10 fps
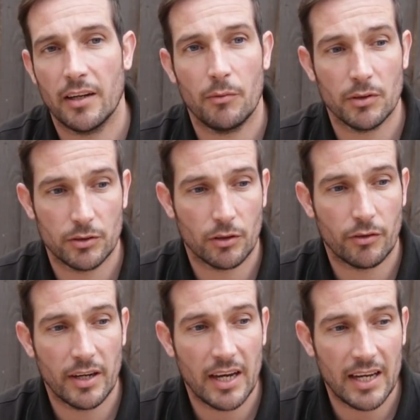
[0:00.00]
I want to
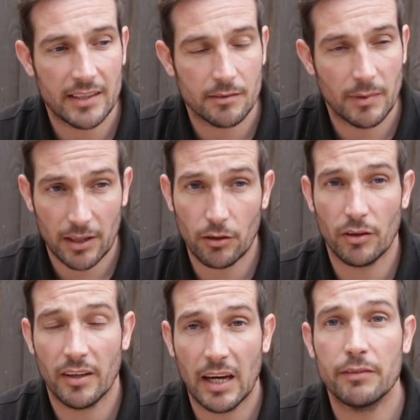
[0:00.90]
create, my
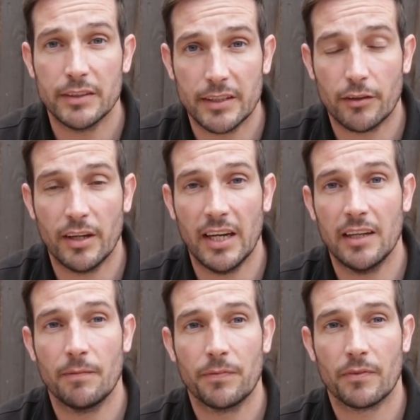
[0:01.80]
goal in life is to
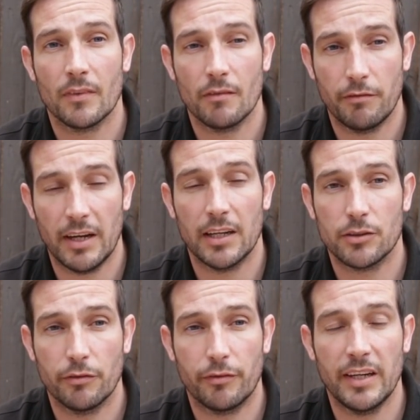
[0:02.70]
create
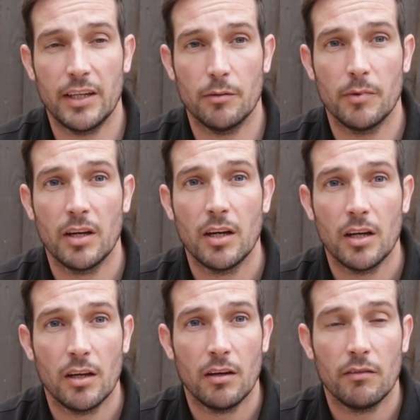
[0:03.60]
financial freedom
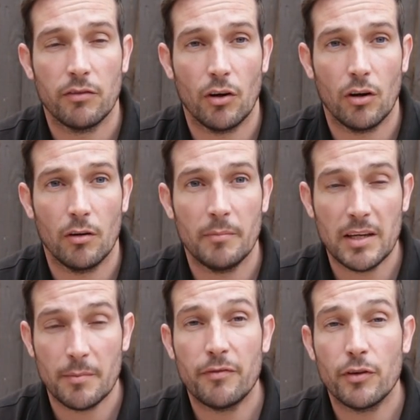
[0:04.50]
for
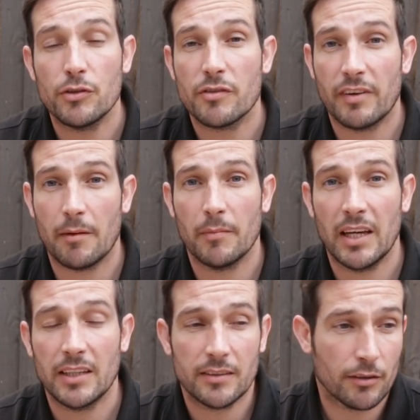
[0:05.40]
me and my future
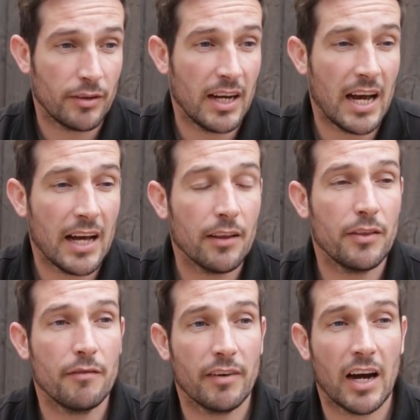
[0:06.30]
family, to create a
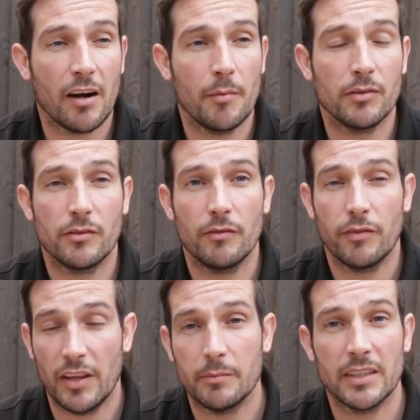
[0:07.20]
healthy environment
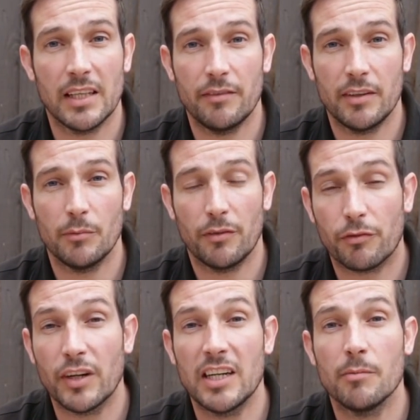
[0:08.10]
for them to live in with
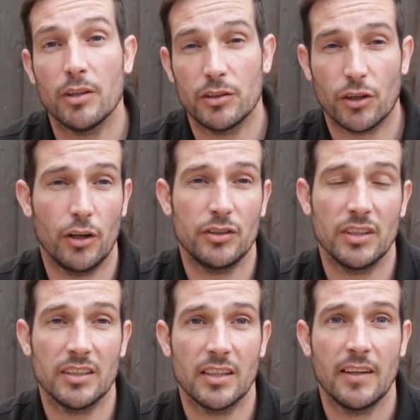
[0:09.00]
freedom and
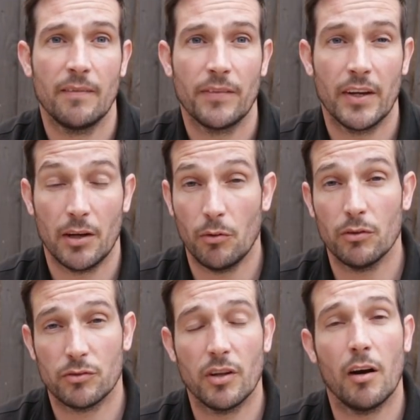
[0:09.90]
choices. And I
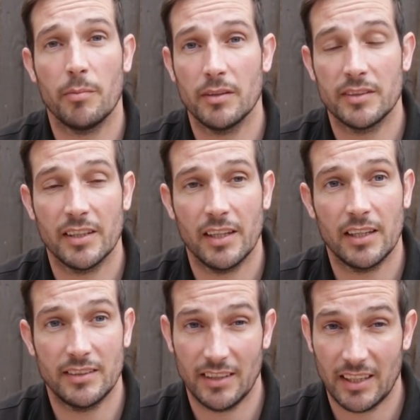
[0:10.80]
won't stop until
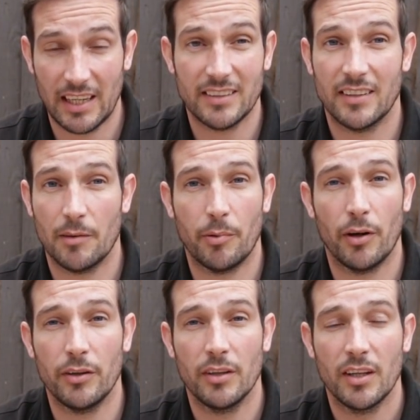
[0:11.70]
I get to that
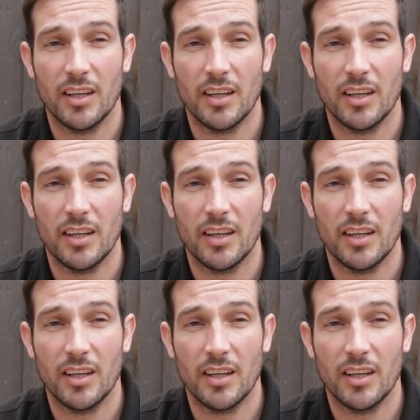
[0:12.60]
point.